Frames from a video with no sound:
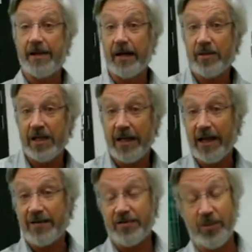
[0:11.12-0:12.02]
today was the
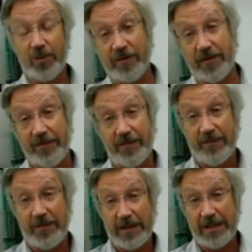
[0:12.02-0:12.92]
last removal of
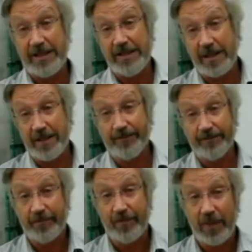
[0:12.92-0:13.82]
Delisa,
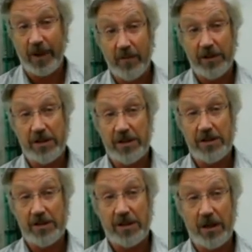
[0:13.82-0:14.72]
which is